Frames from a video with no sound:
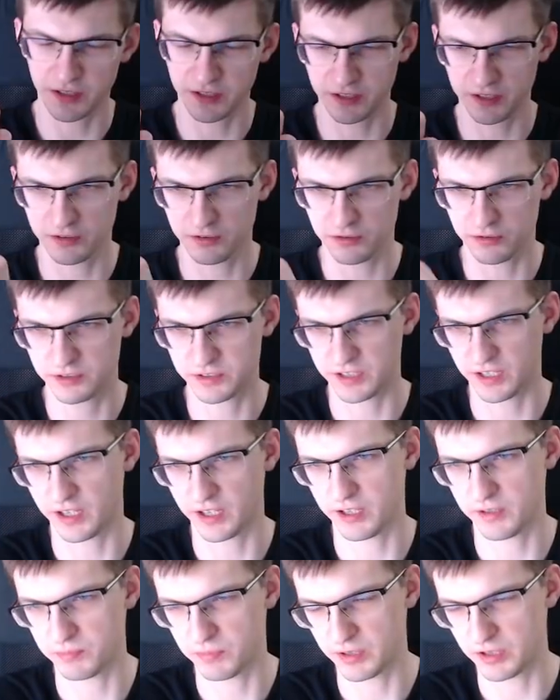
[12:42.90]
need to
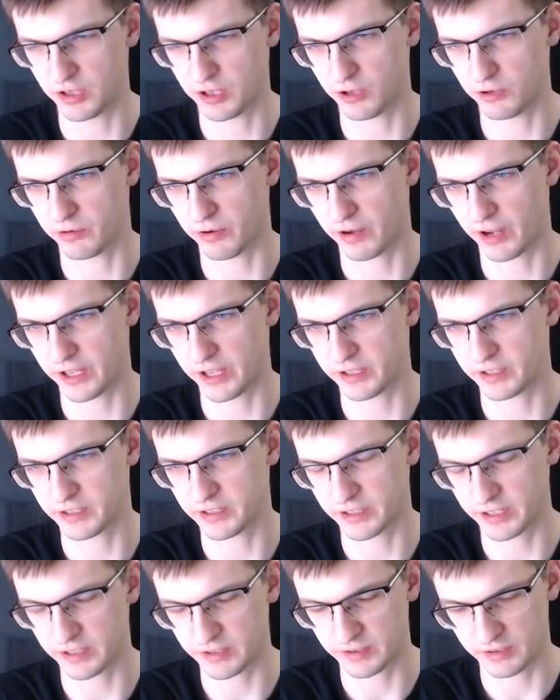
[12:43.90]
say below. I
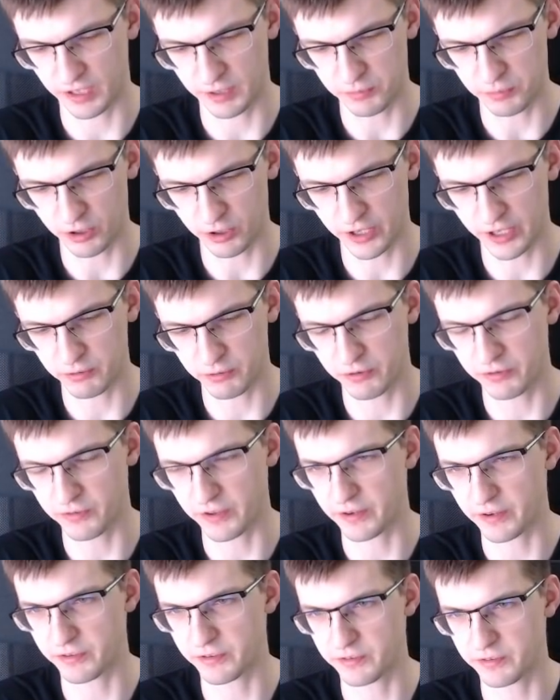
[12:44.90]
can. I'm okay with
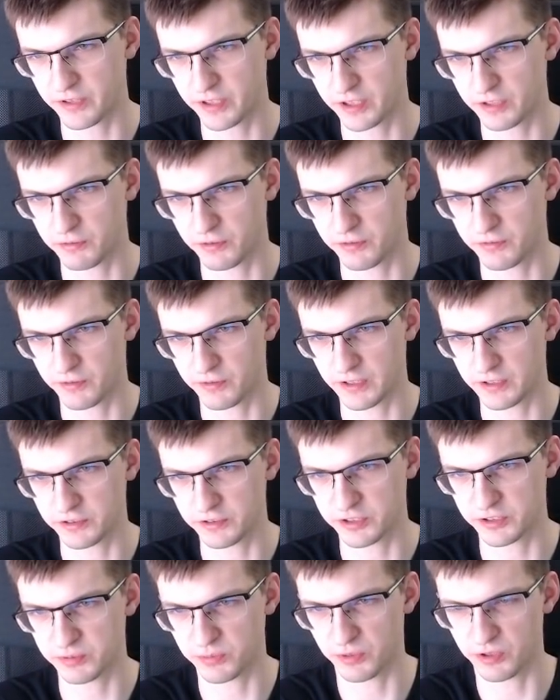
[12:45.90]
everything with values
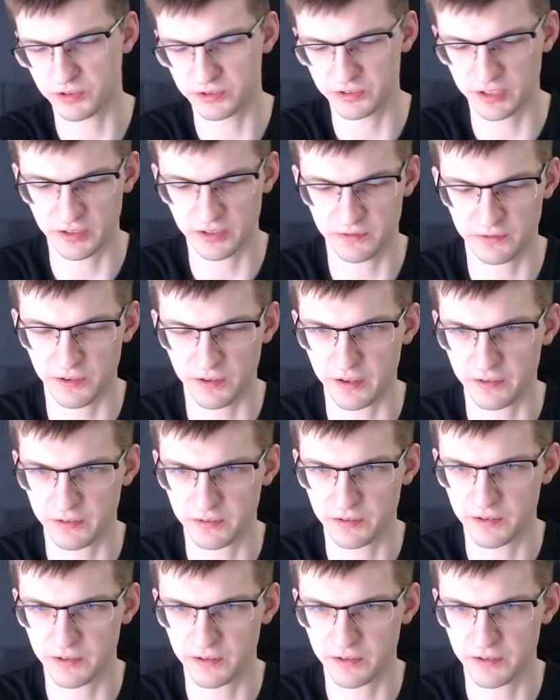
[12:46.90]
smaller than five.